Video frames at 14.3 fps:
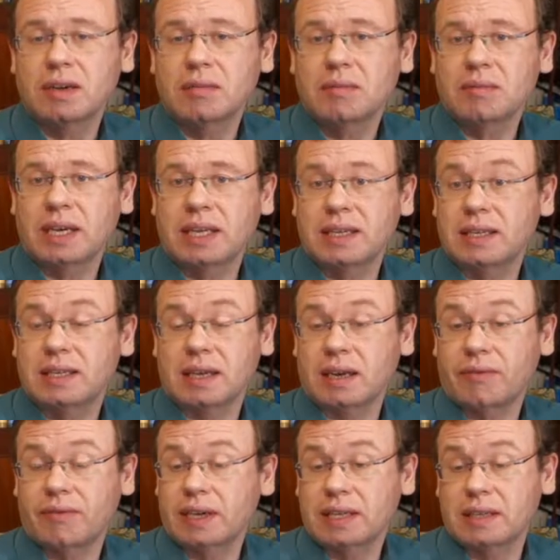And I
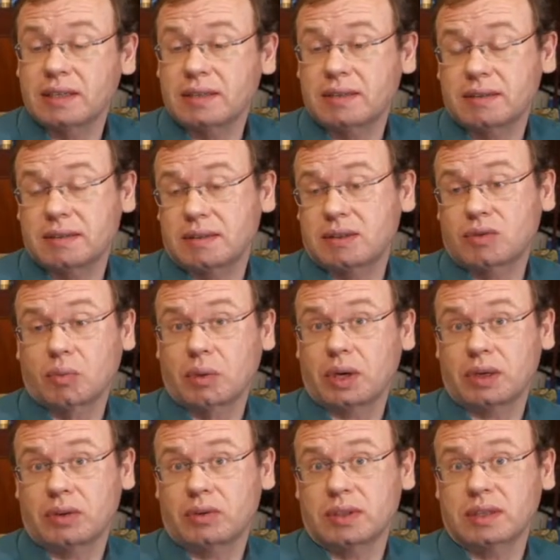think it's super
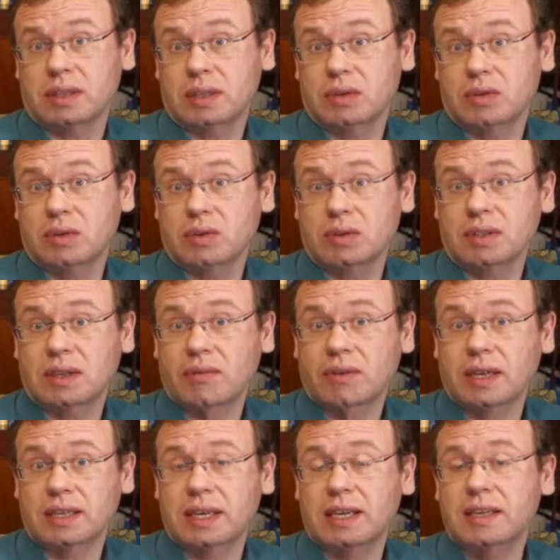interesting to do stuff
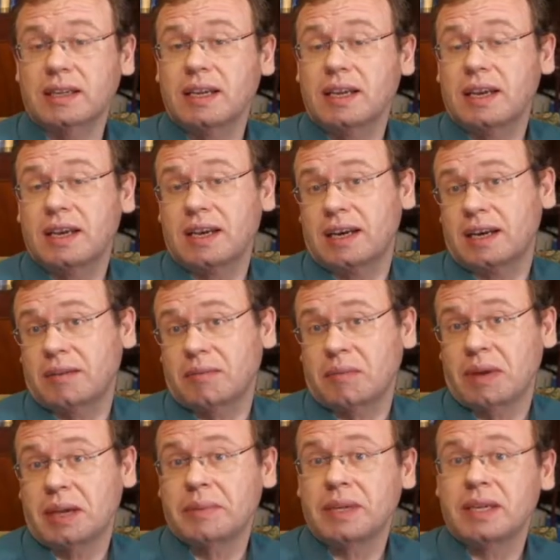like that. And
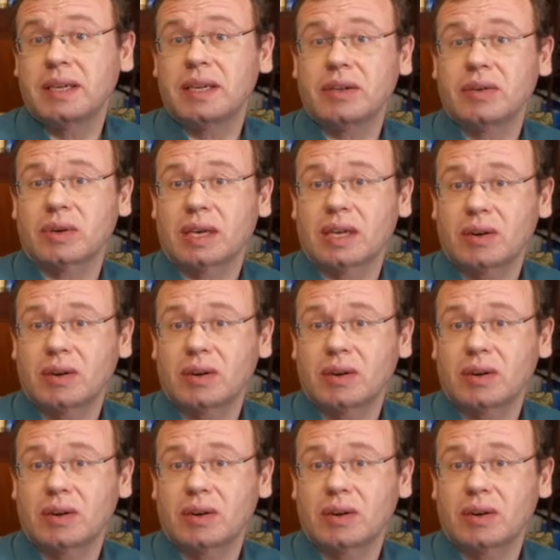maybe you can